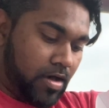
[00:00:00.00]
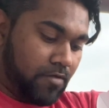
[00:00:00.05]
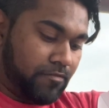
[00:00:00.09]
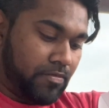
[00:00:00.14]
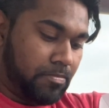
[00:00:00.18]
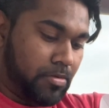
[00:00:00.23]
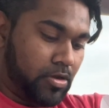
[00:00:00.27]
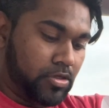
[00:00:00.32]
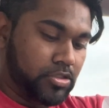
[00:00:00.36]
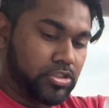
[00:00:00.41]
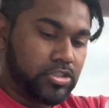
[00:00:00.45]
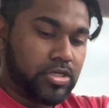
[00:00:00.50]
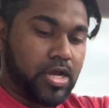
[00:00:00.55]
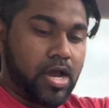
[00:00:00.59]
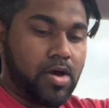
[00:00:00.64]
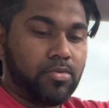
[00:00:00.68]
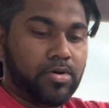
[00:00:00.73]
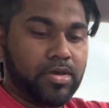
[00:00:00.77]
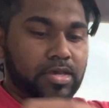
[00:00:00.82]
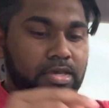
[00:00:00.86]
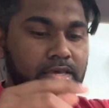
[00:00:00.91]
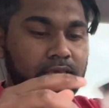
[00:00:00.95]
about
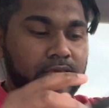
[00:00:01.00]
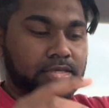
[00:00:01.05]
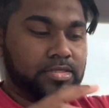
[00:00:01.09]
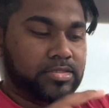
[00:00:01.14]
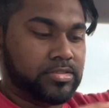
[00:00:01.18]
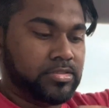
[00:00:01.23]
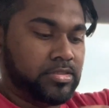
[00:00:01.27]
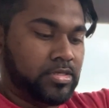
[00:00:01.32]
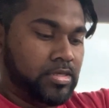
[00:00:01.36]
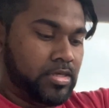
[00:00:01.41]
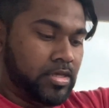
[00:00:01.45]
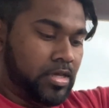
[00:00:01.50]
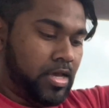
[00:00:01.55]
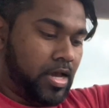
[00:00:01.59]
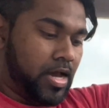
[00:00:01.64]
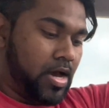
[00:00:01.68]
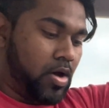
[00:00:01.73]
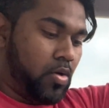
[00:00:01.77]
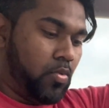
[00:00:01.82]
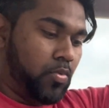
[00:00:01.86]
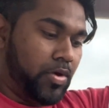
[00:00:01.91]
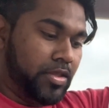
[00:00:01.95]
Jawa is
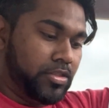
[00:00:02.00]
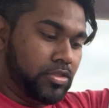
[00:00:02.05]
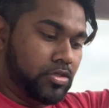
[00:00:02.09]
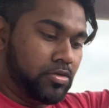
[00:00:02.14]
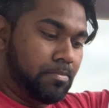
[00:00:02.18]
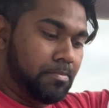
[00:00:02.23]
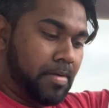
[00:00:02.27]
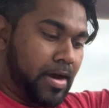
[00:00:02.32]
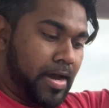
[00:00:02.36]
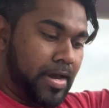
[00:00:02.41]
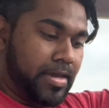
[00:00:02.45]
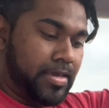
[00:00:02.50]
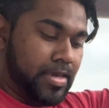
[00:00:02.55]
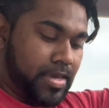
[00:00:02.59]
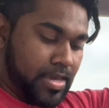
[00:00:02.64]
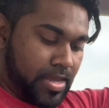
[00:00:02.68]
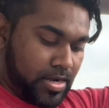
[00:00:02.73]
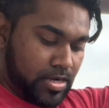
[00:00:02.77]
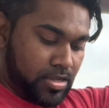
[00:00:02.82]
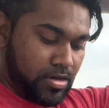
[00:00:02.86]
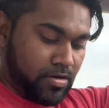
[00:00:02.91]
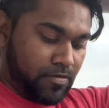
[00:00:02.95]
when you buy
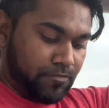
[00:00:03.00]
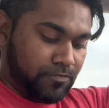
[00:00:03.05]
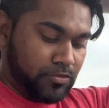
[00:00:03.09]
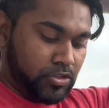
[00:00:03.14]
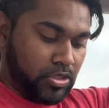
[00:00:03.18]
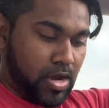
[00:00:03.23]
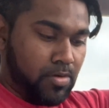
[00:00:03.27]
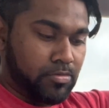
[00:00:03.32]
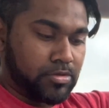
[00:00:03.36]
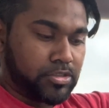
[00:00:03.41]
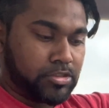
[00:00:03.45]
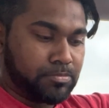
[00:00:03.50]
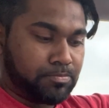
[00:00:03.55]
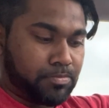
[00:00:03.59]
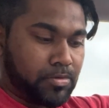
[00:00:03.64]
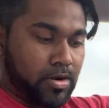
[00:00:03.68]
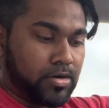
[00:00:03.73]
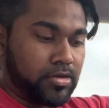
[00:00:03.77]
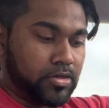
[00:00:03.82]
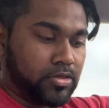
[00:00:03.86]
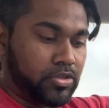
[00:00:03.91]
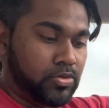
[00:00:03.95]
any of Jawa's
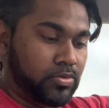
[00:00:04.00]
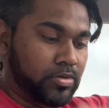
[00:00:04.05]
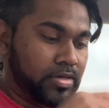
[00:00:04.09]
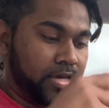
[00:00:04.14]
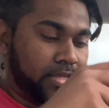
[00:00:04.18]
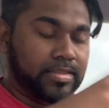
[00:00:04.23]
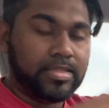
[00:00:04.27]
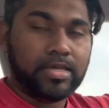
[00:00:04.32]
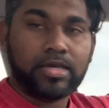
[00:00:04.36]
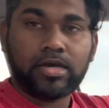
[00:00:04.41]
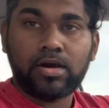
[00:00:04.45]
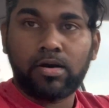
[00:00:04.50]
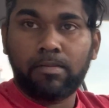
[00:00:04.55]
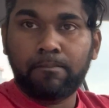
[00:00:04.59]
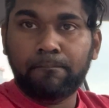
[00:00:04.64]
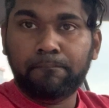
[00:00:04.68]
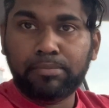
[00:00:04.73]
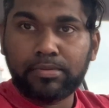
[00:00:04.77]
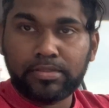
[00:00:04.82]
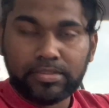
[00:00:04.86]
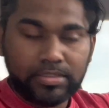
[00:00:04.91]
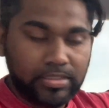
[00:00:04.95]
product, you get the
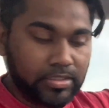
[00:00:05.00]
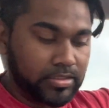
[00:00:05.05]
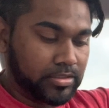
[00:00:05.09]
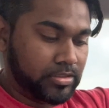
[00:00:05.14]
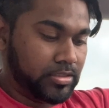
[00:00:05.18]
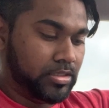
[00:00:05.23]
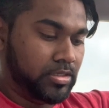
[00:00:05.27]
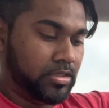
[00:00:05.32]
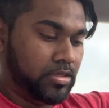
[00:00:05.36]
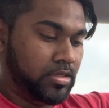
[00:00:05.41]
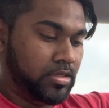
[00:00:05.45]
complete